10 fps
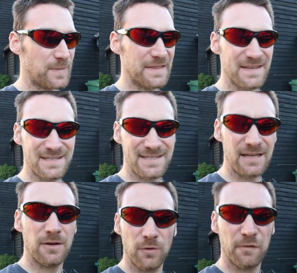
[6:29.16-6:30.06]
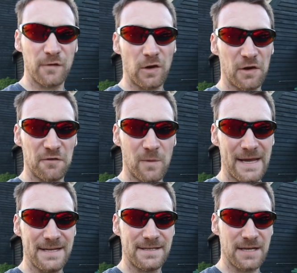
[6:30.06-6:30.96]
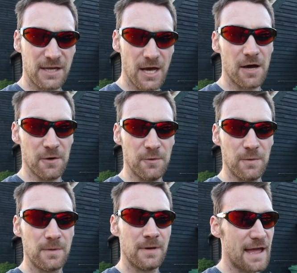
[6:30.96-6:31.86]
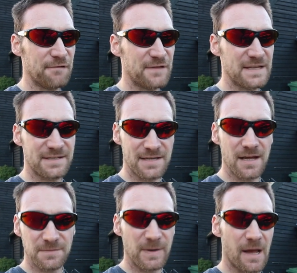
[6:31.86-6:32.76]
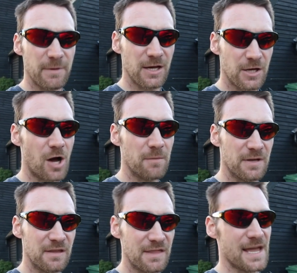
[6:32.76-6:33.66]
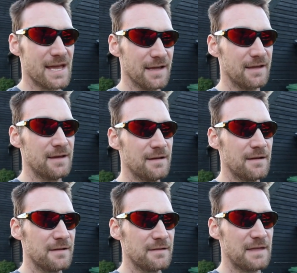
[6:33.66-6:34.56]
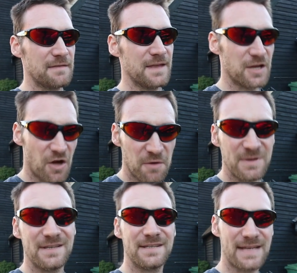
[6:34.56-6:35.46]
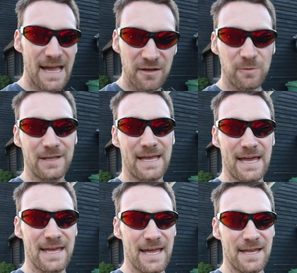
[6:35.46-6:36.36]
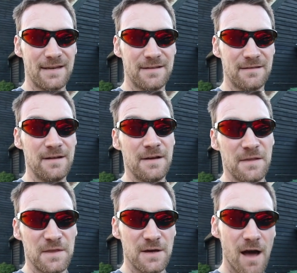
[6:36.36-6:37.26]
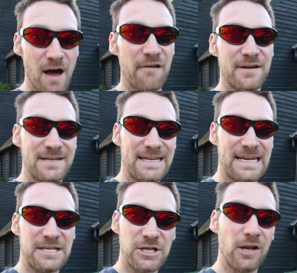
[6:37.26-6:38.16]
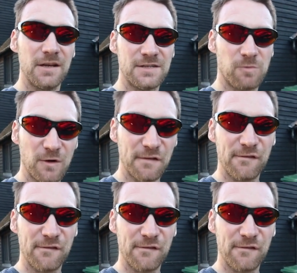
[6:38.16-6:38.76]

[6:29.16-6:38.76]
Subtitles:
but there's still an awful lot of way to go. If it starts becoming a common thing, then the economies of scale will kick in and the R&D dollars will